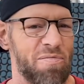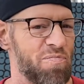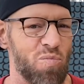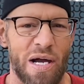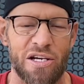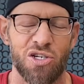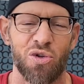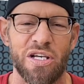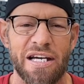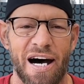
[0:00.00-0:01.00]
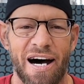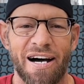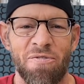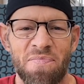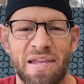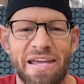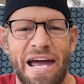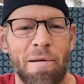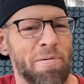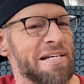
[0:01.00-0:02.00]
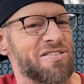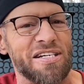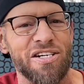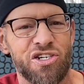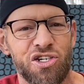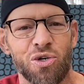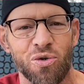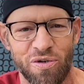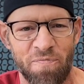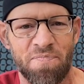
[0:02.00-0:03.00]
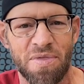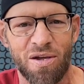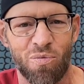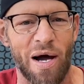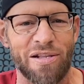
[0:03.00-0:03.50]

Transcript: We had to do the NPC shoot, right?